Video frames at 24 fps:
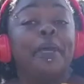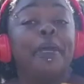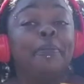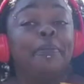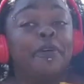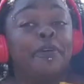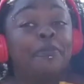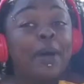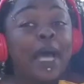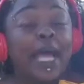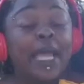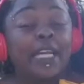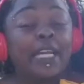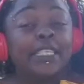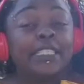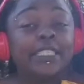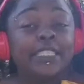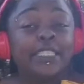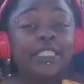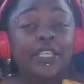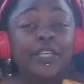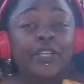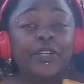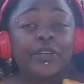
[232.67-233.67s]
people might
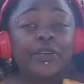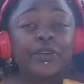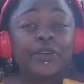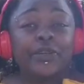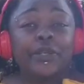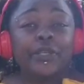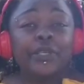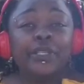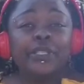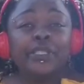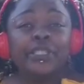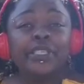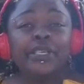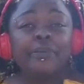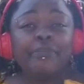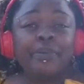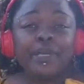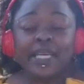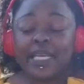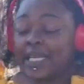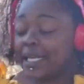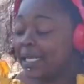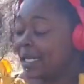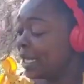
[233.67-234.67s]
consider to
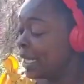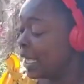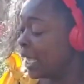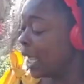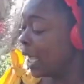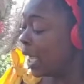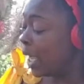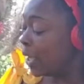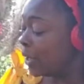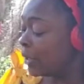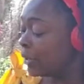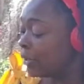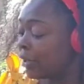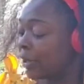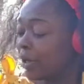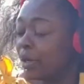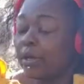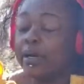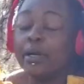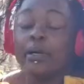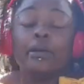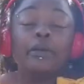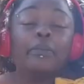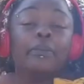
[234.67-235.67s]
be
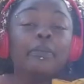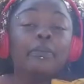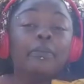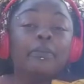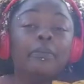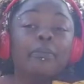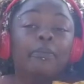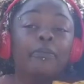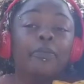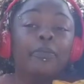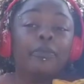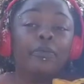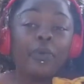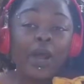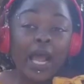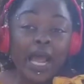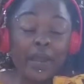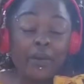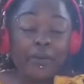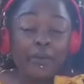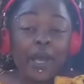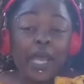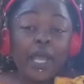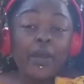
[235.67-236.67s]
the
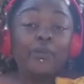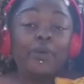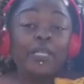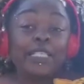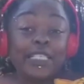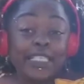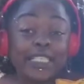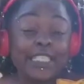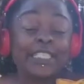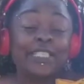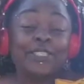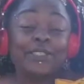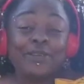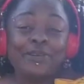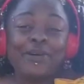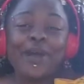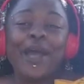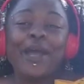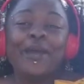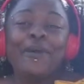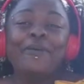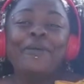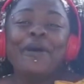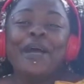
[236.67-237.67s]
right way, which is the
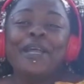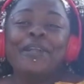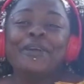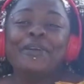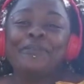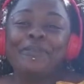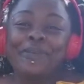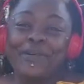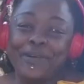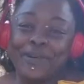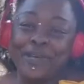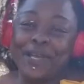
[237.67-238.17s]
right way to grow